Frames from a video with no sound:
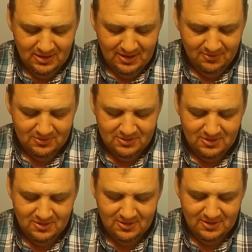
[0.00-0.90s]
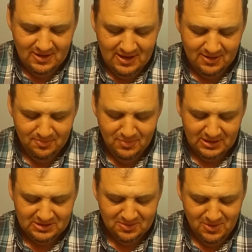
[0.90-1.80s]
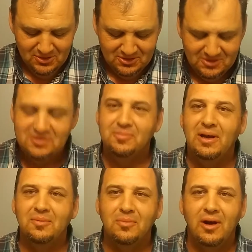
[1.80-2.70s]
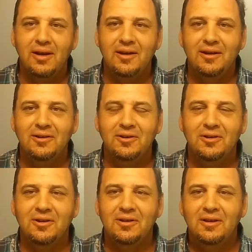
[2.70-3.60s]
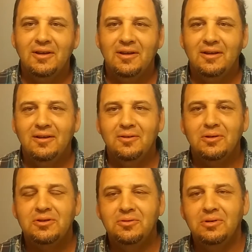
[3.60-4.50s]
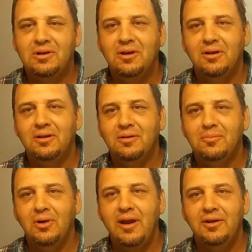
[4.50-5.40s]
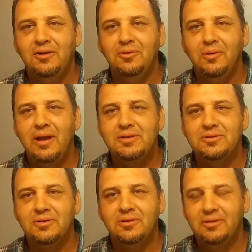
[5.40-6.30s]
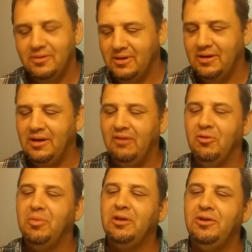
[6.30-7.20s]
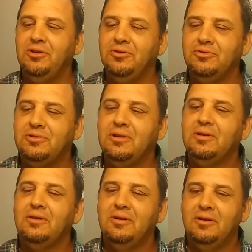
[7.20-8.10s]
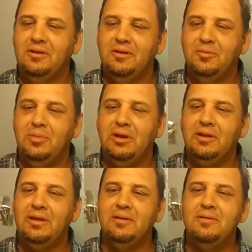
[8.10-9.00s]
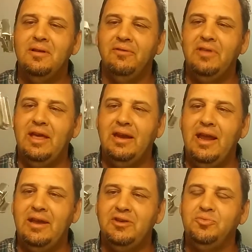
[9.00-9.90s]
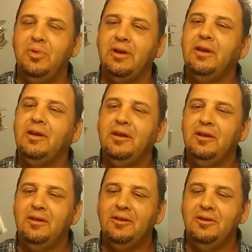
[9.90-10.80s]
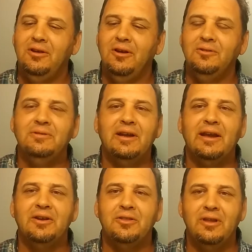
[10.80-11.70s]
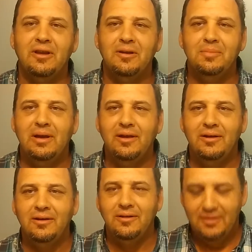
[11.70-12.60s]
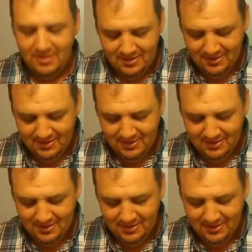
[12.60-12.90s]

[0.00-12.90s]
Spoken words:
that I had mixed emotions about breaking into what you would call a brand new razor that had never been used, being of that age. But you know, I got to thinking about it, and